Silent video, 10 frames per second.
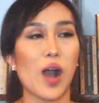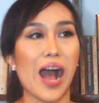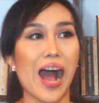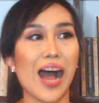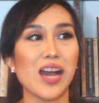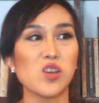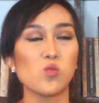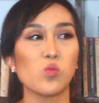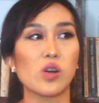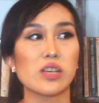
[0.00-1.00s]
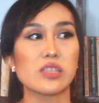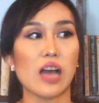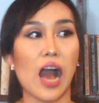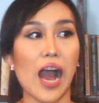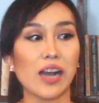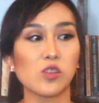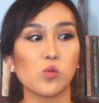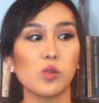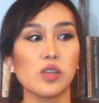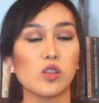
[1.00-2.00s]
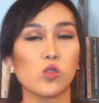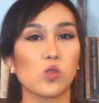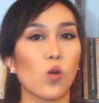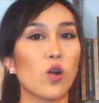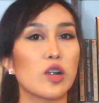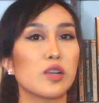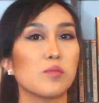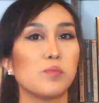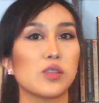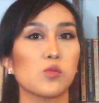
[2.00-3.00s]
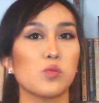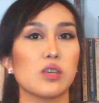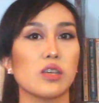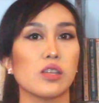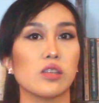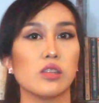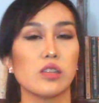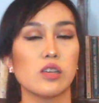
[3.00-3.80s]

I was actually torn between